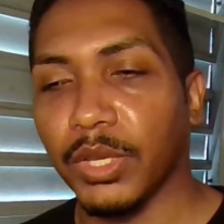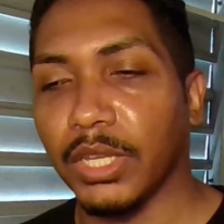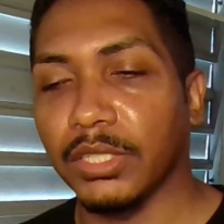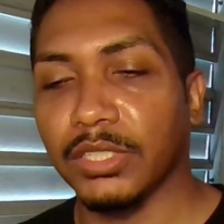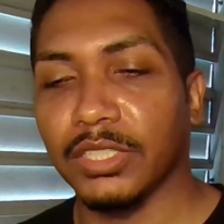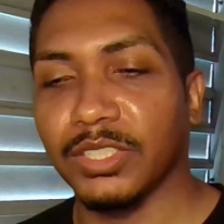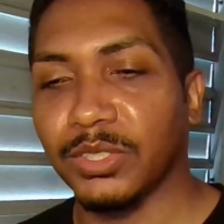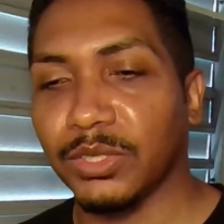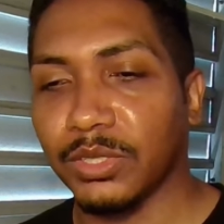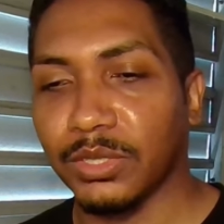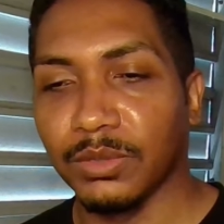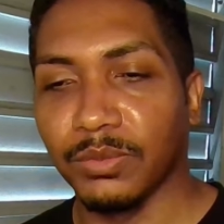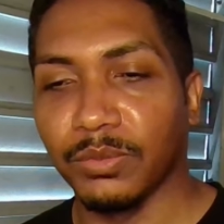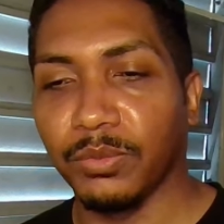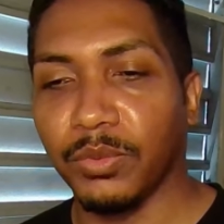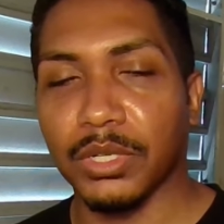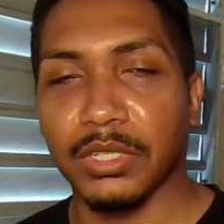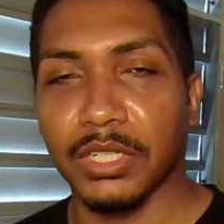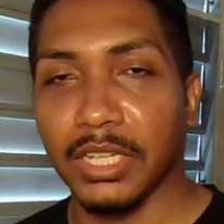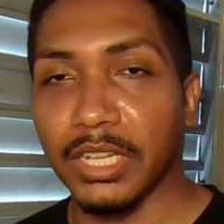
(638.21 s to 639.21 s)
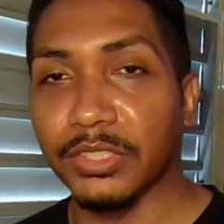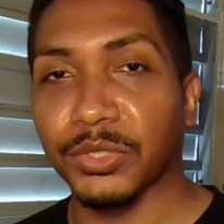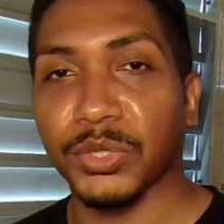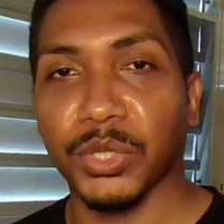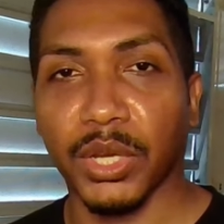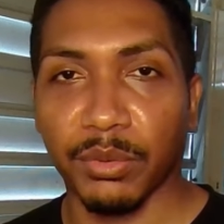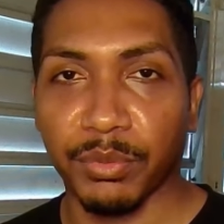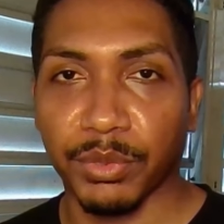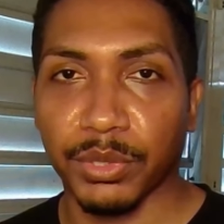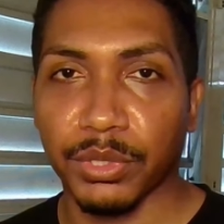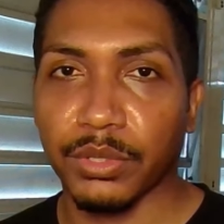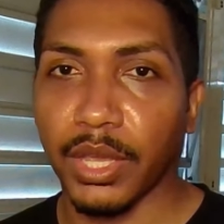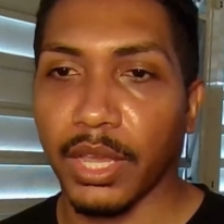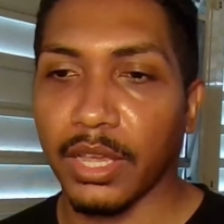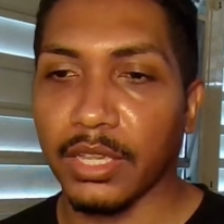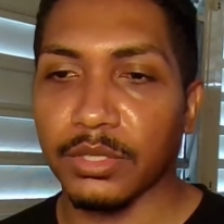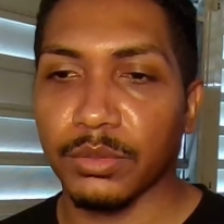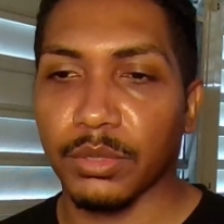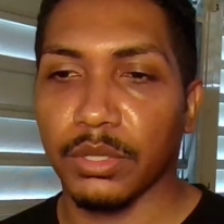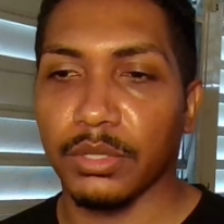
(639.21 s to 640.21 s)
I just want to interact with you
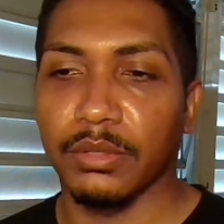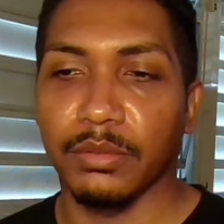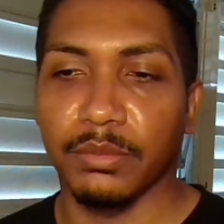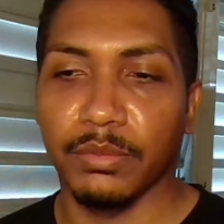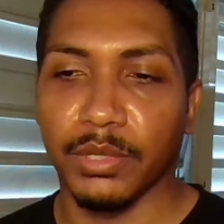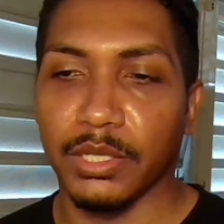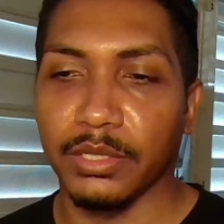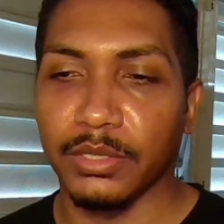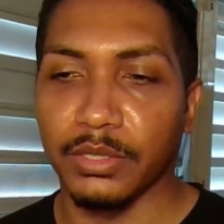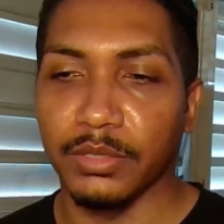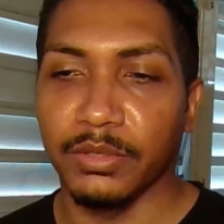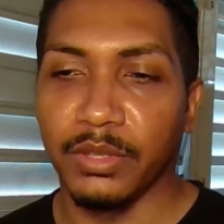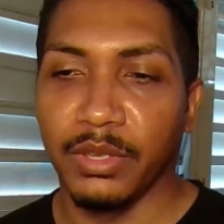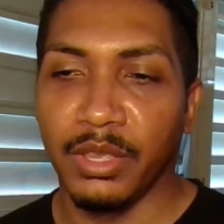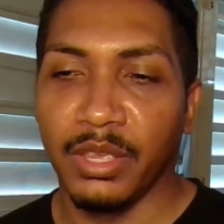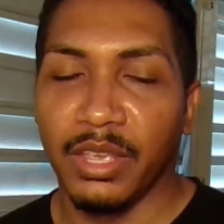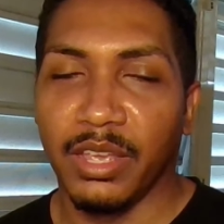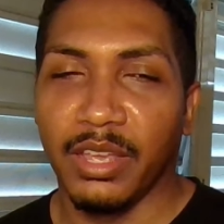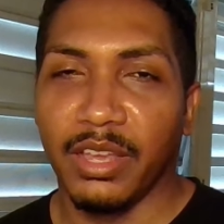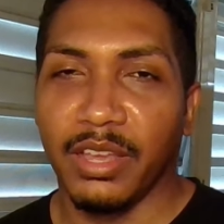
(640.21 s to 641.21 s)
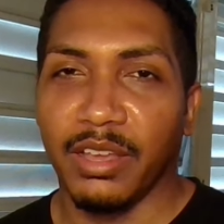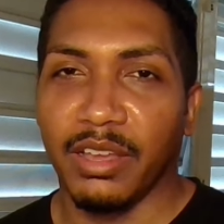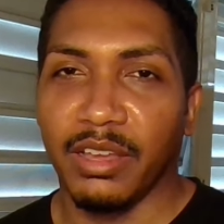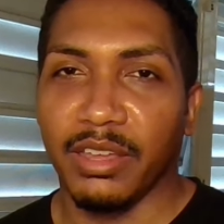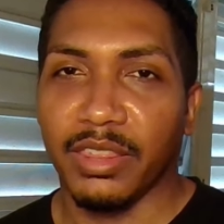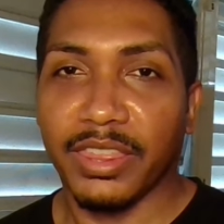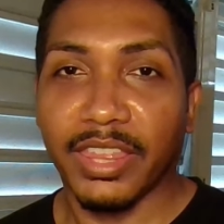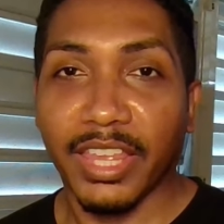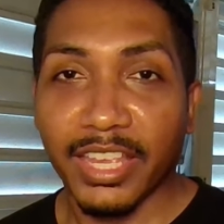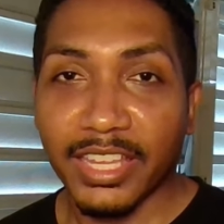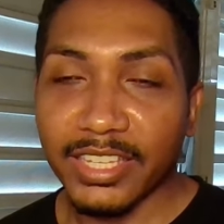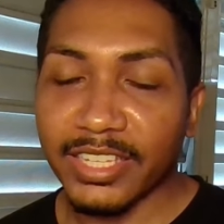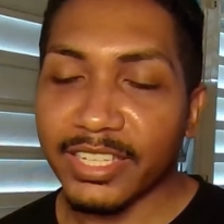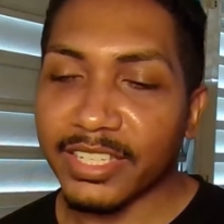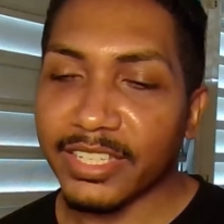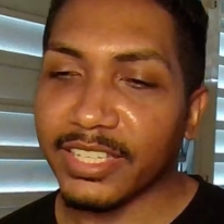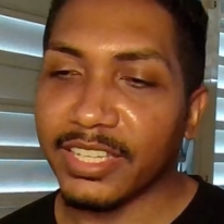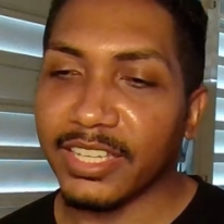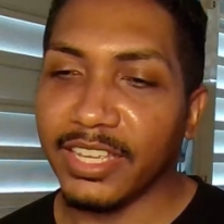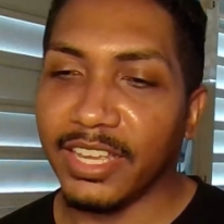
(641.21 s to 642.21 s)
guys while you
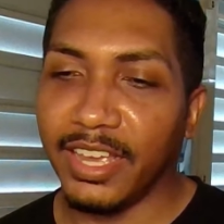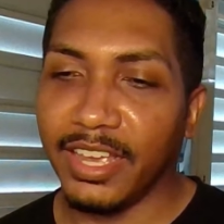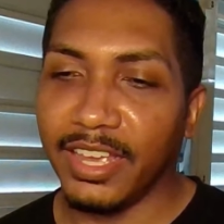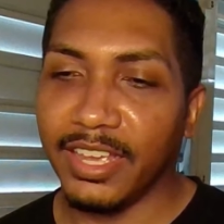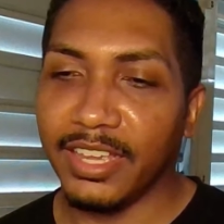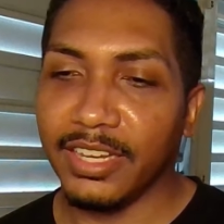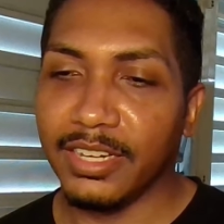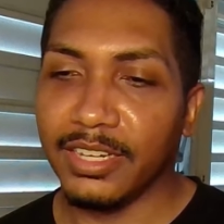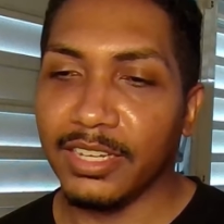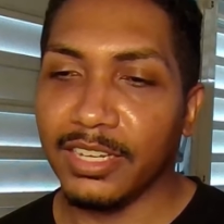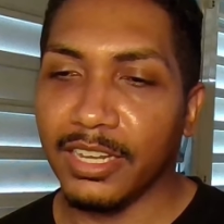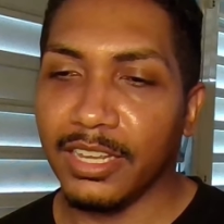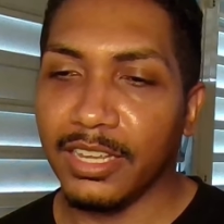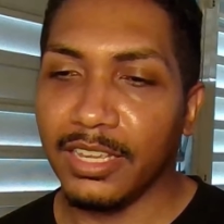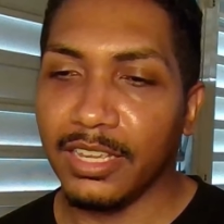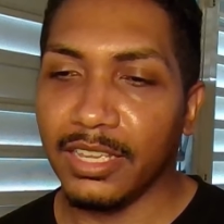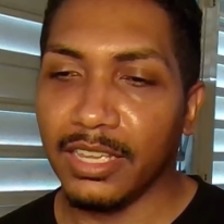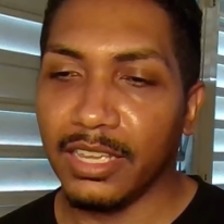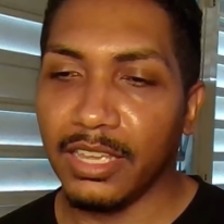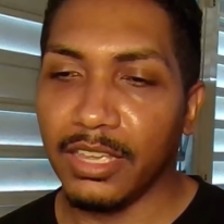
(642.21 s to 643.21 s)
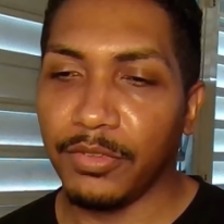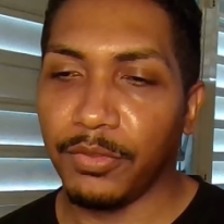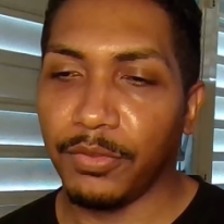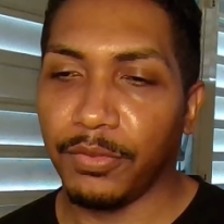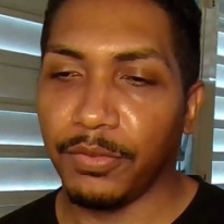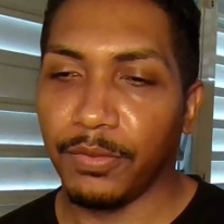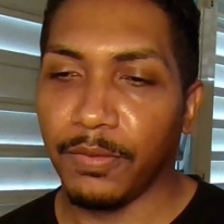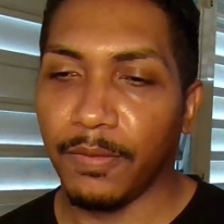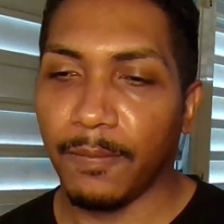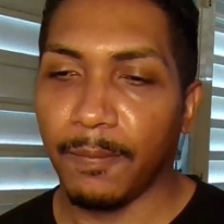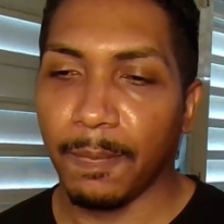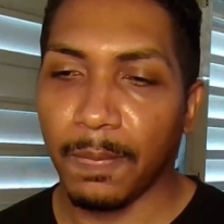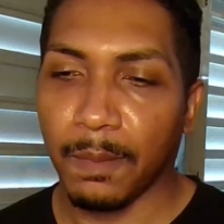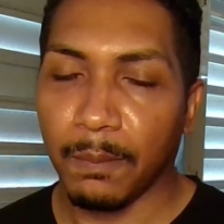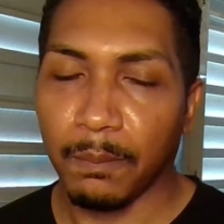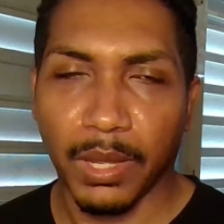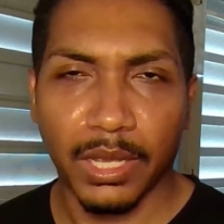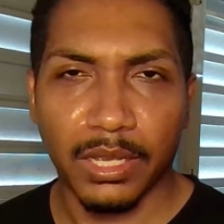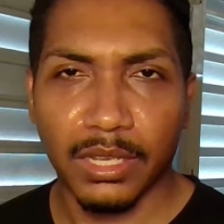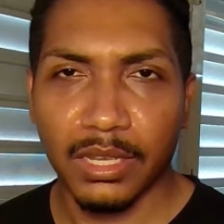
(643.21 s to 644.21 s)
think. And if
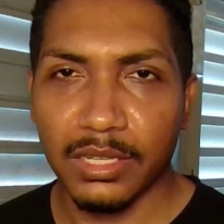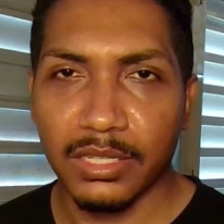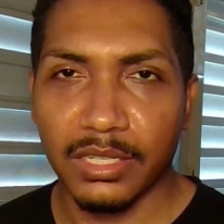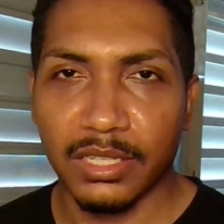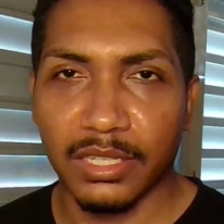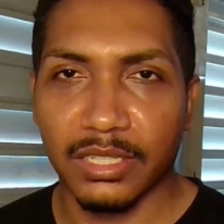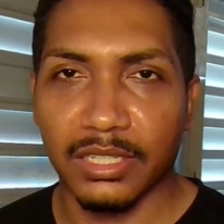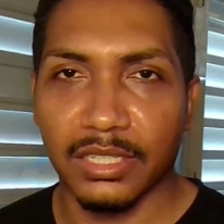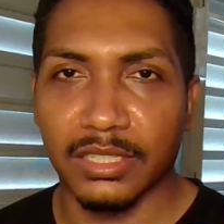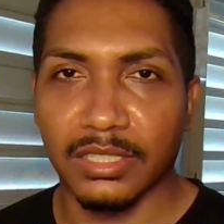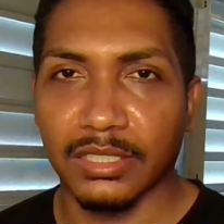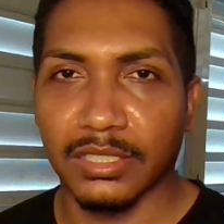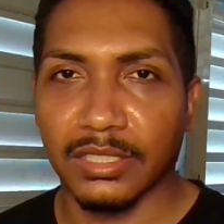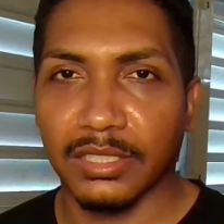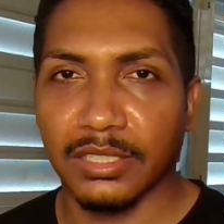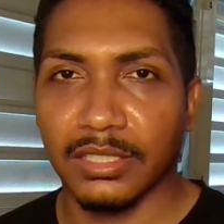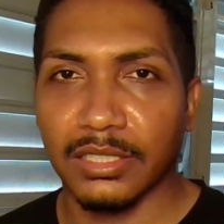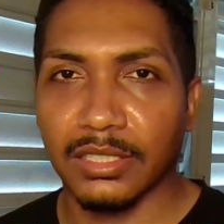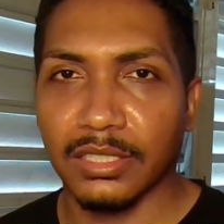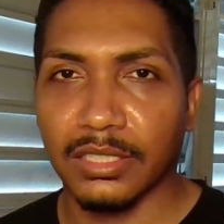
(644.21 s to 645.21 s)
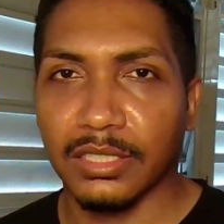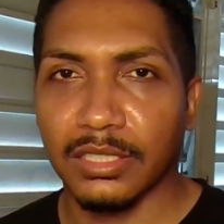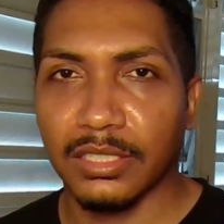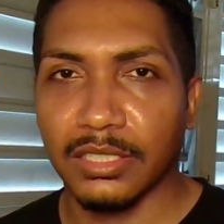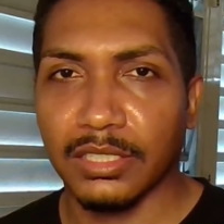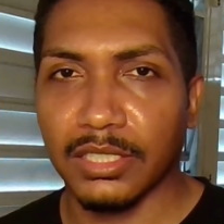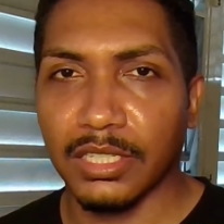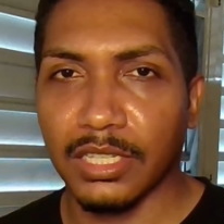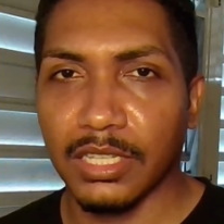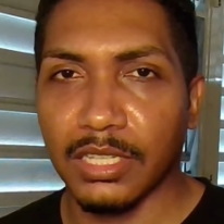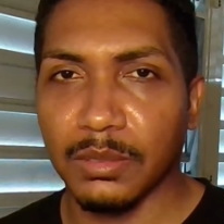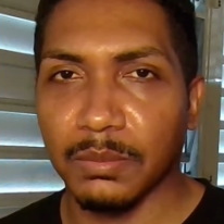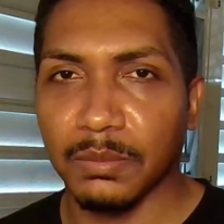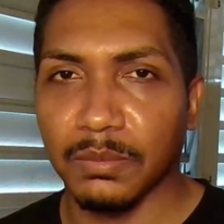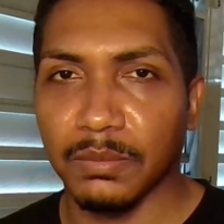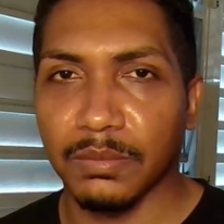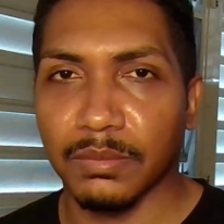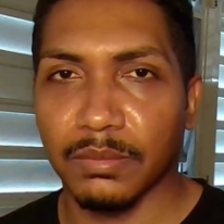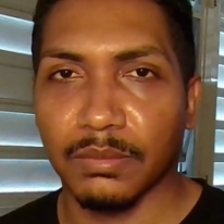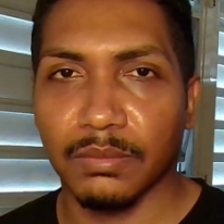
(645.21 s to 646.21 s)
my ideas
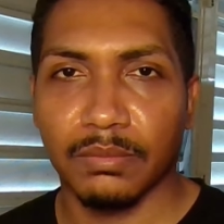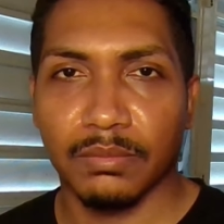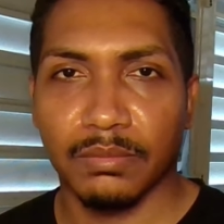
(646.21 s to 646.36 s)
seem,